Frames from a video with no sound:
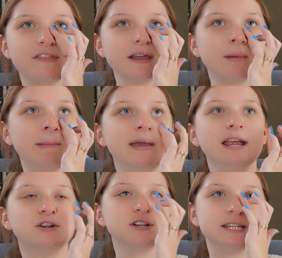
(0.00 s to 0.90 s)
think my
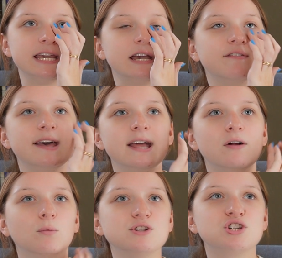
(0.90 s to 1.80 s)
main critique of it was